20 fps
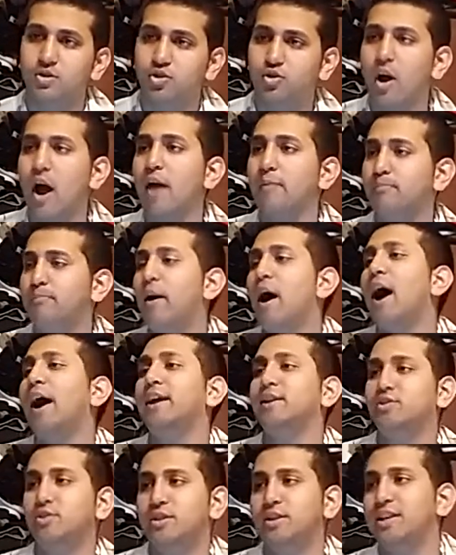So I
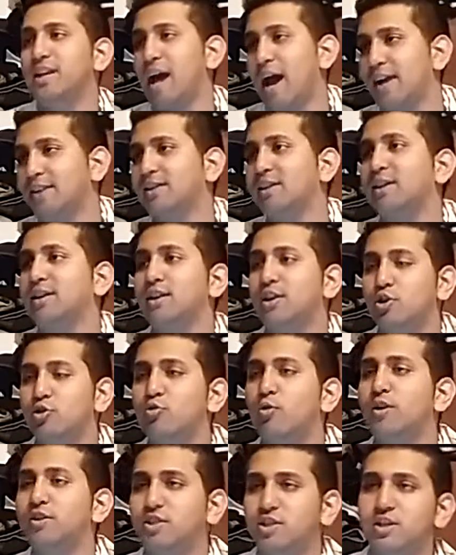buy into the idea, you
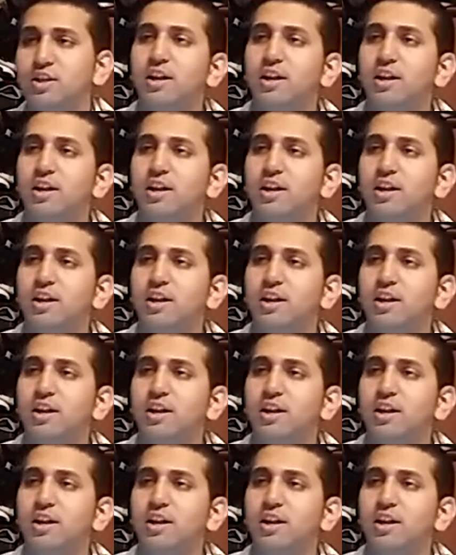know what,